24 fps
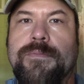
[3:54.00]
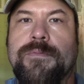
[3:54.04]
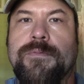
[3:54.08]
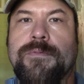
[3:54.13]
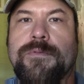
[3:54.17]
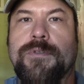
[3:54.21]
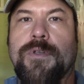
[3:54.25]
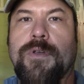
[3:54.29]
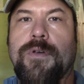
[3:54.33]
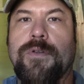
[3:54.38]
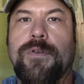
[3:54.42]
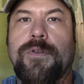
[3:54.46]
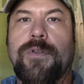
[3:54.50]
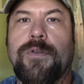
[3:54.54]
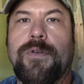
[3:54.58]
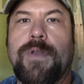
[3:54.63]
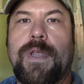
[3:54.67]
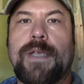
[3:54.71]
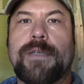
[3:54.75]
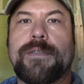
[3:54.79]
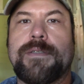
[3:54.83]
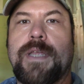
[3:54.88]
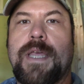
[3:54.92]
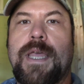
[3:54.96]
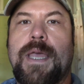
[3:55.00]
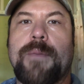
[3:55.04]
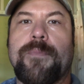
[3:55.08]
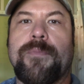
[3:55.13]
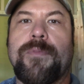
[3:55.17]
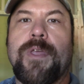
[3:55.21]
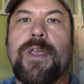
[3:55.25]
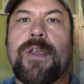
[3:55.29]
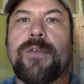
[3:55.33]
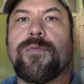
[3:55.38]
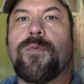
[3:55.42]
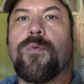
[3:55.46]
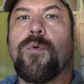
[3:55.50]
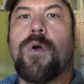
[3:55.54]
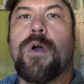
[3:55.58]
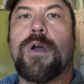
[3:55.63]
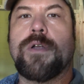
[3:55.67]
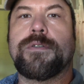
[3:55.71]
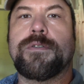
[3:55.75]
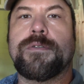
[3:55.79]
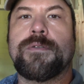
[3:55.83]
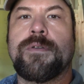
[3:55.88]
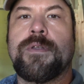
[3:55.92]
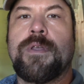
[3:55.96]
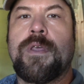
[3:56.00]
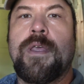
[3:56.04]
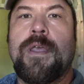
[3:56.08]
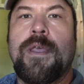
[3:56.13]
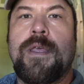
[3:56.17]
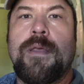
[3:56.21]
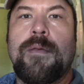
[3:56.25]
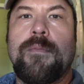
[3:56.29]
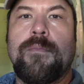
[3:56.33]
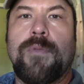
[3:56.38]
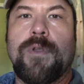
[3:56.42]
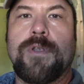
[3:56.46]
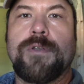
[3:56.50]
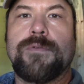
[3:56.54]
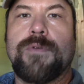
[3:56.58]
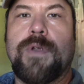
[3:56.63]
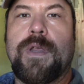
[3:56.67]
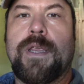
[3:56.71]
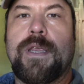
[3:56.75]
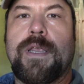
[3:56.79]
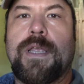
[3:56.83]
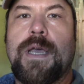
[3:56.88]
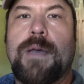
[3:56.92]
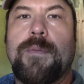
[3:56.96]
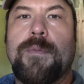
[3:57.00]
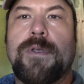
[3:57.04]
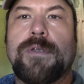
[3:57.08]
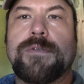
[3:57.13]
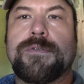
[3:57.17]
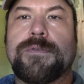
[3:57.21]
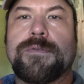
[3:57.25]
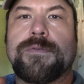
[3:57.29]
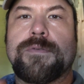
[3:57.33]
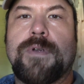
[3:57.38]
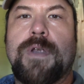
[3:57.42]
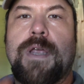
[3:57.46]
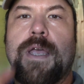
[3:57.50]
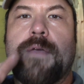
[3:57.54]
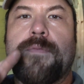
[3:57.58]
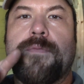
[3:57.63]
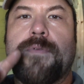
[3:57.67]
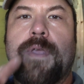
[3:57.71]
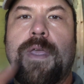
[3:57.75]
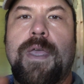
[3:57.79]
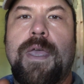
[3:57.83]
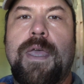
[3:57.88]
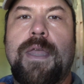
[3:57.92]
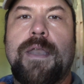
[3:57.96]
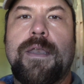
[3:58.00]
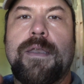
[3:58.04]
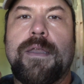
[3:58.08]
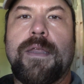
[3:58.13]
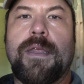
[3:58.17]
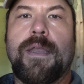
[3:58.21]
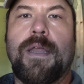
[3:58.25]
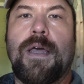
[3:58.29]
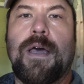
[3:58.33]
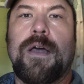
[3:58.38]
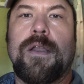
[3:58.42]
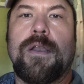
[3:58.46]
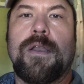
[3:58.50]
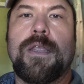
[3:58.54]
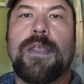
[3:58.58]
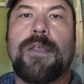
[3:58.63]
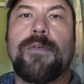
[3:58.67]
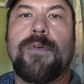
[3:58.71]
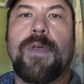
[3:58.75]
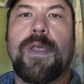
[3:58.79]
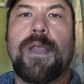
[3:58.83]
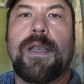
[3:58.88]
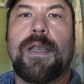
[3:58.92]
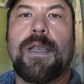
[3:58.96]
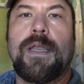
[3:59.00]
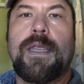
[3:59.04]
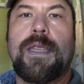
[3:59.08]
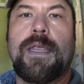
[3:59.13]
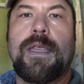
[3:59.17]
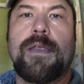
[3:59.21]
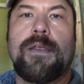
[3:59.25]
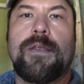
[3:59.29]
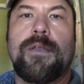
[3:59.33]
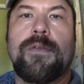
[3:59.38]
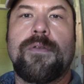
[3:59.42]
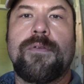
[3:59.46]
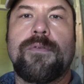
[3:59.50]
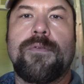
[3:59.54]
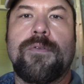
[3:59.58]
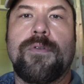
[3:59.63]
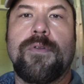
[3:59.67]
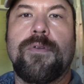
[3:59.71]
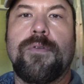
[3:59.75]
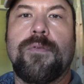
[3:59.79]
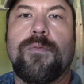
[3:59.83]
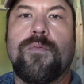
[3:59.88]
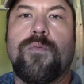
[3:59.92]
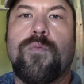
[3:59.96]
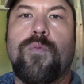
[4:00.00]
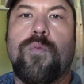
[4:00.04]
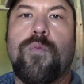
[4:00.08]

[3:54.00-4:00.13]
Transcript: So until next time, thanks for watching. Please rate, comment, subscribe if you hadn't, and I'll leave a link to